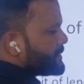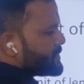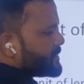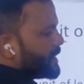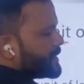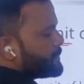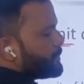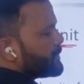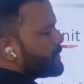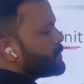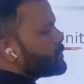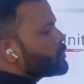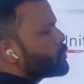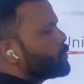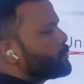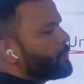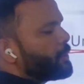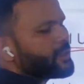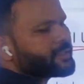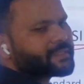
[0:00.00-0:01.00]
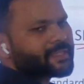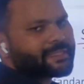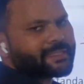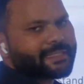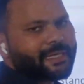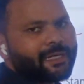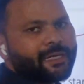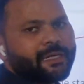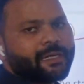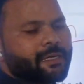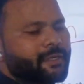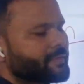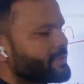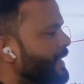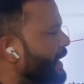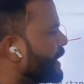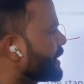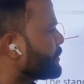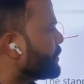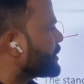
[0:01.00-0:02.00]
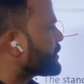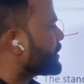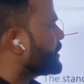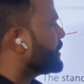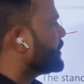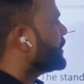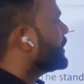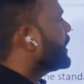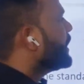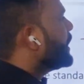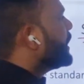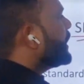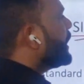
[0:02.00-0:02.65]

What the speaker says: Distance between 2 points is the 10 meter.